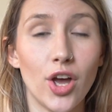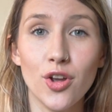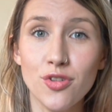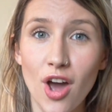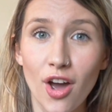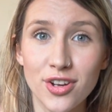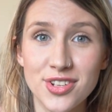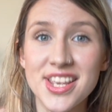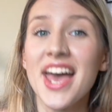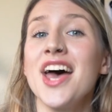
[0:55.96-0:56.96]
Who
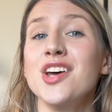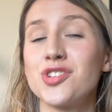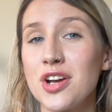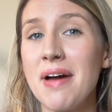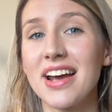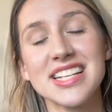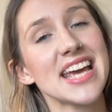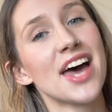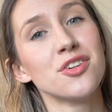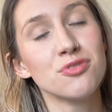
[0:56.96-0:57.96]
knows? Trimm actually
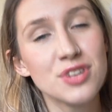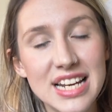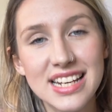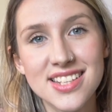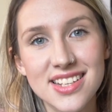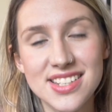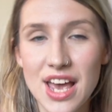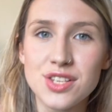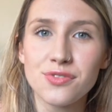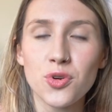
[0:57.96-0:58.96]
had a really
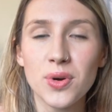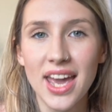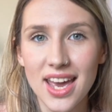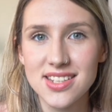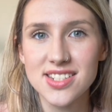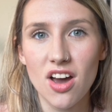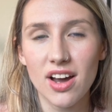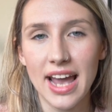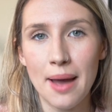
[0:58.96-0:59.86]
successful Kickstarter